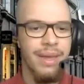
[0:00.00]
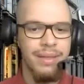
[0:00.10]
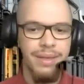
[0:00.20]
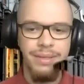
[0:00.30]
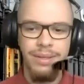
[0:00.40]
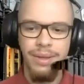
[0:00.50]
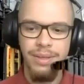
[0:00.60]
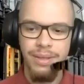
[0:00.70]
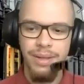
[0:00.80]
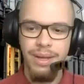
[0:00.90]
Thanks a
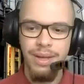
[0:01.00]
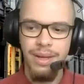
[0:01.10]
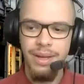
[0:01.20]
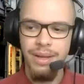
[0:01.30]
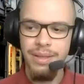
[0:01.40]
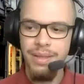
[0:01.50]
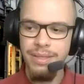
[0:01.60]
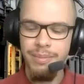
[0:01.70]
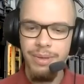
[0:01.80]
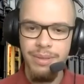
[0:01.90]
lot.
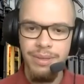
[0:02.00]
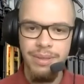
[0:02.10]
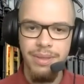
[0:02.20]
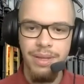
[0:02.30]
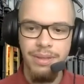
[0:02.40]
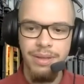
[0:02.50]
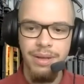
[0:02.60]
That's about it then.